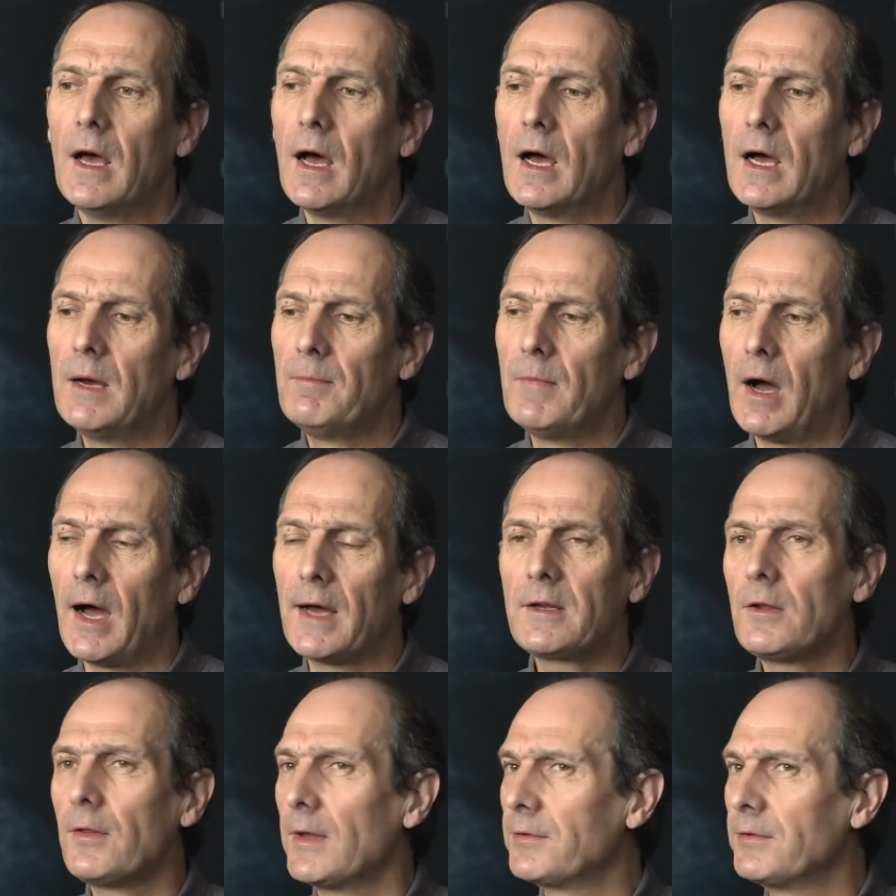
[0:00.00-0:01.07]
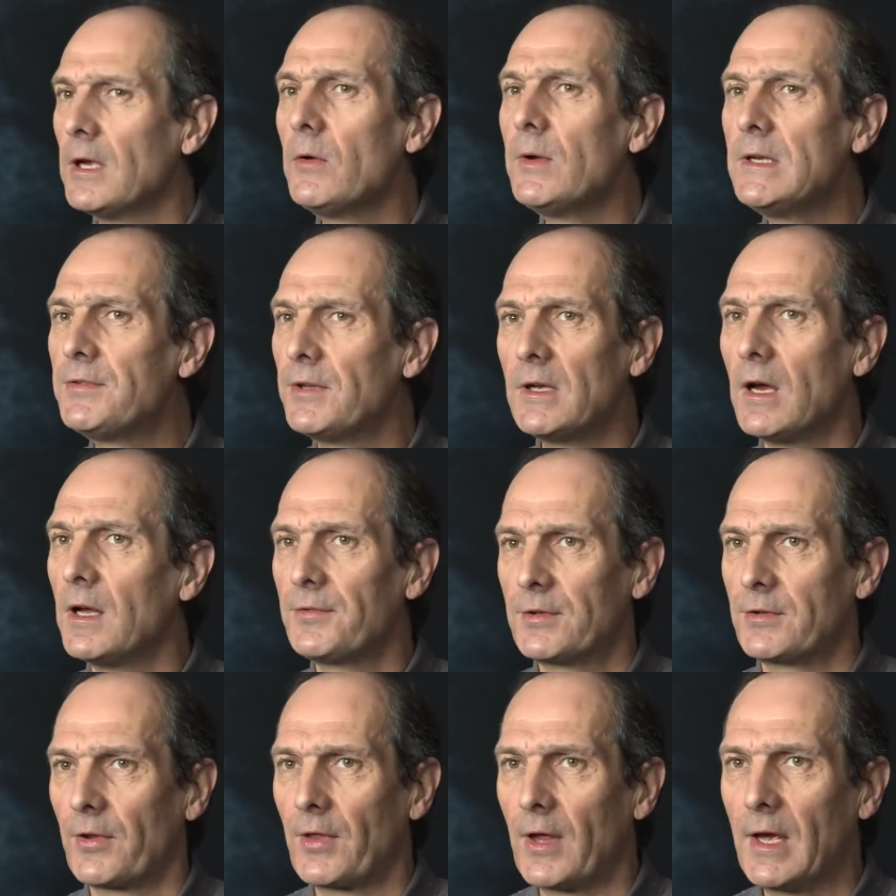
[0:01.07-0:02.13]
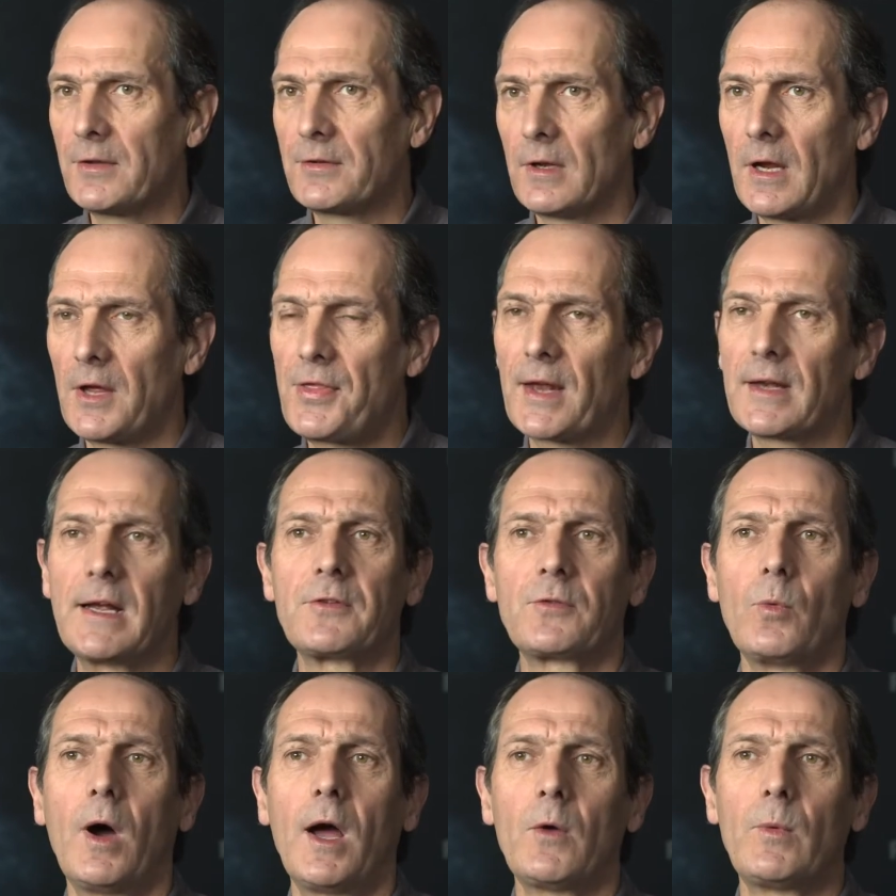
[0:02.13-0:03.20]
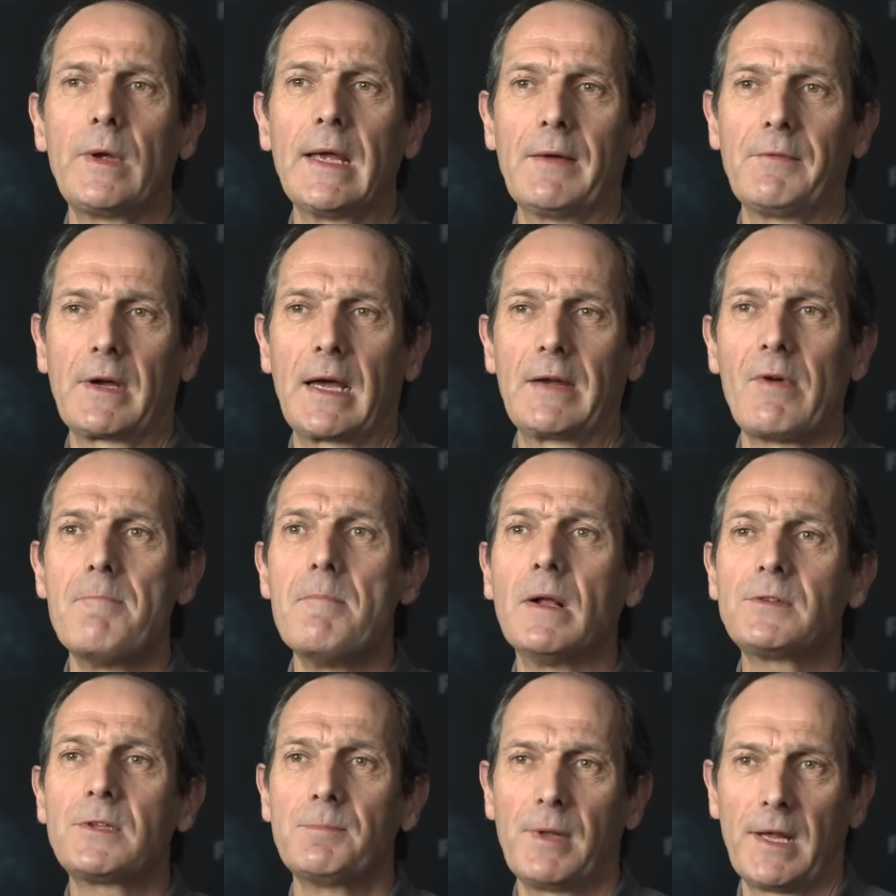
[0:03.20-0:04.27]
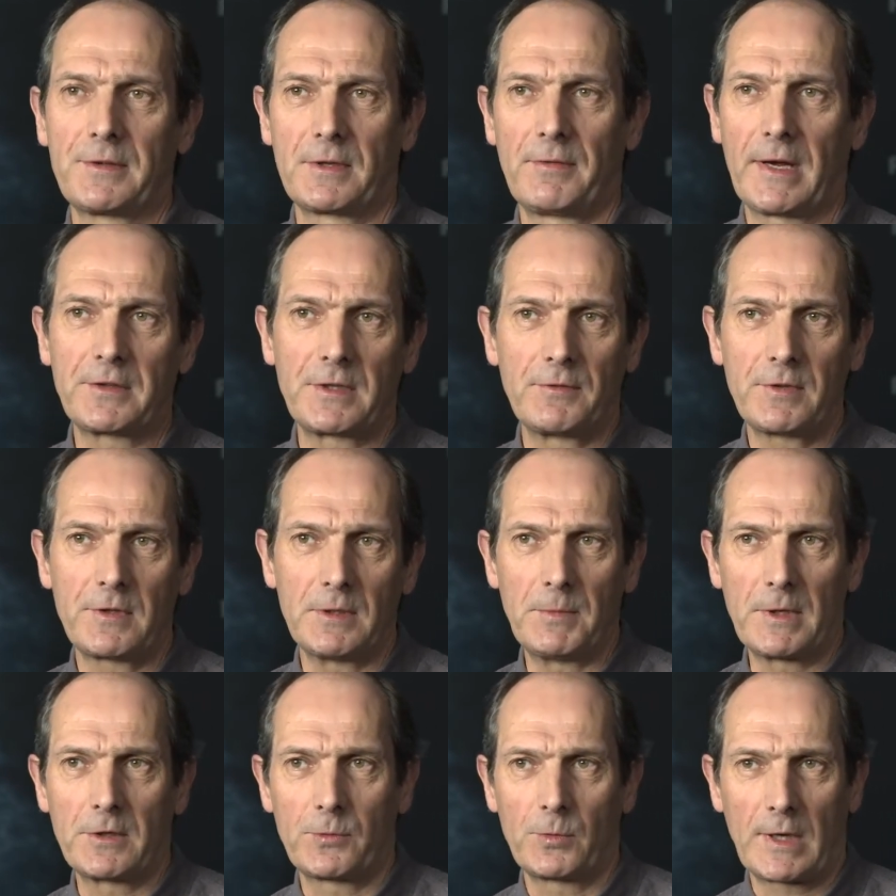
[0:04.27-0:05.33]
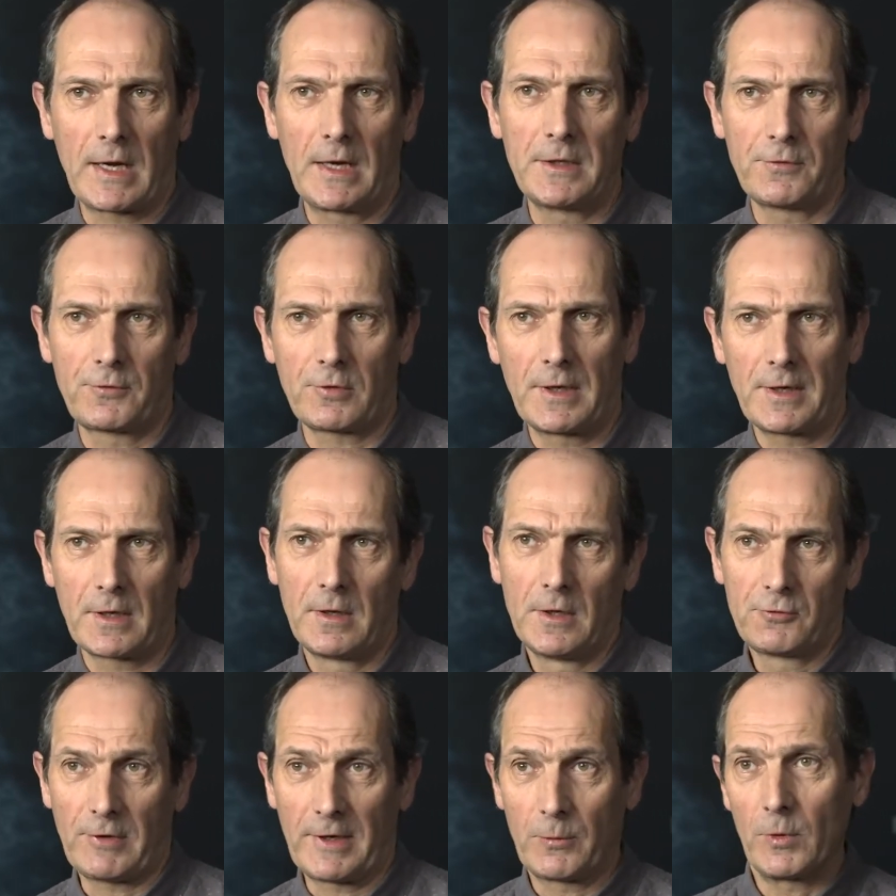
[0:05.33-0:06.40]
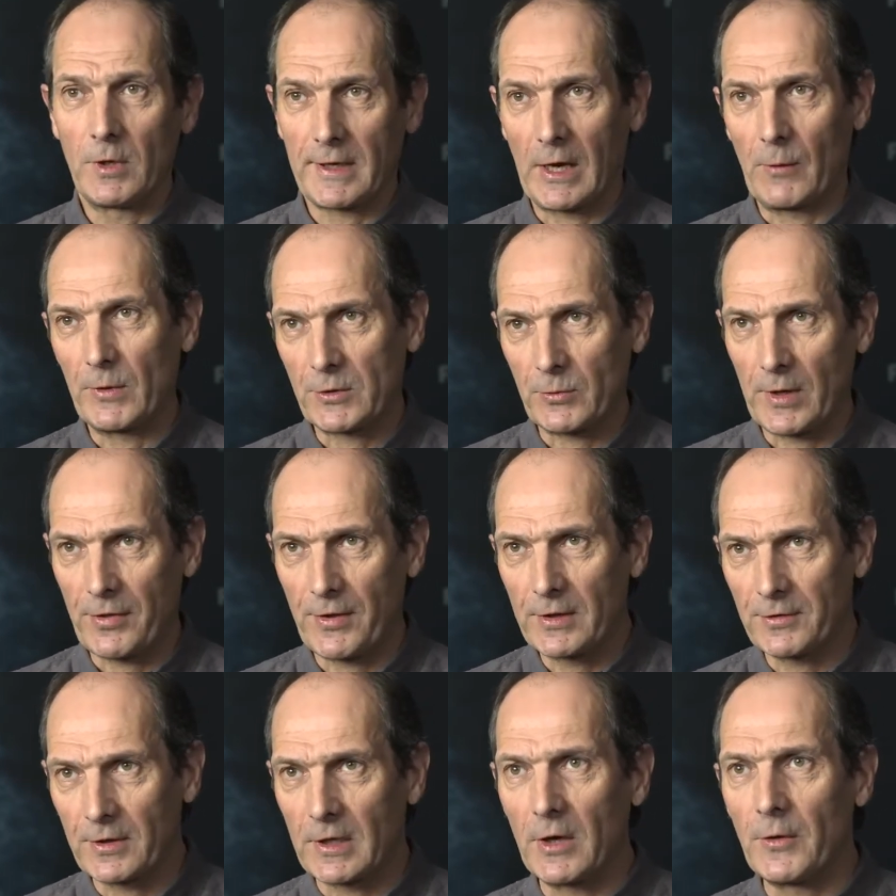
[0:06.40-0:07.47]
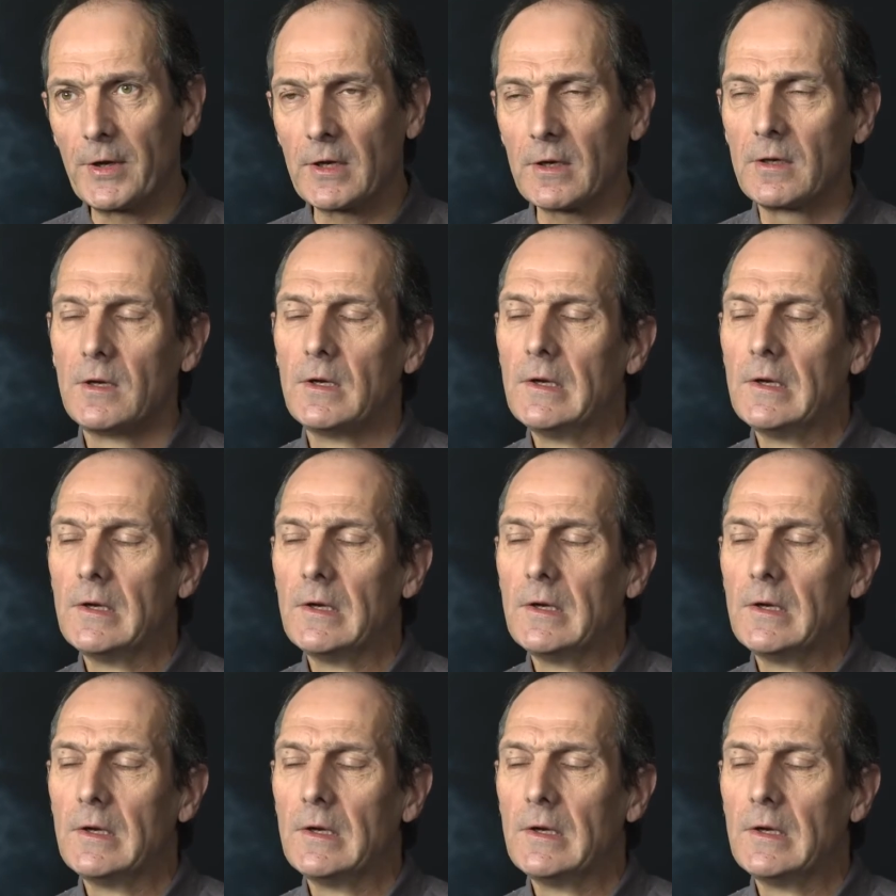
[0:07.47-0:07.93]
There's no easy answer to that, and I think that's why we have a kind of a multiplex of activity, because we're kind of trying to work out which way things are going.